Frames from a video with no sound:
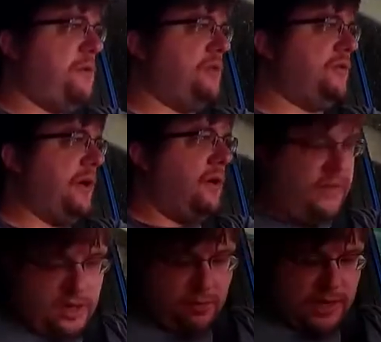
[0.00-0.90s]
modes that are
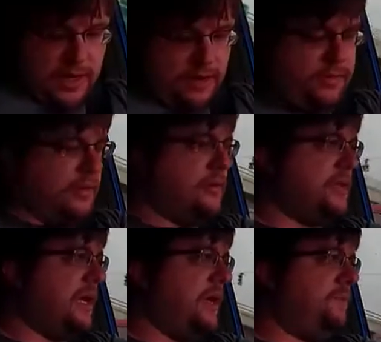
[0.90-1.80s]
available here. There's
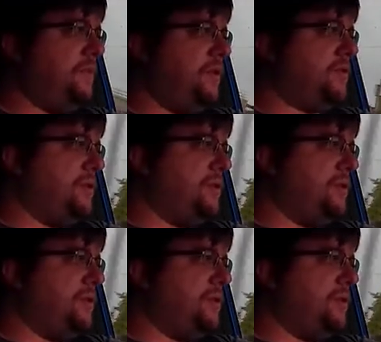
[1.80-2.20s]
uh there's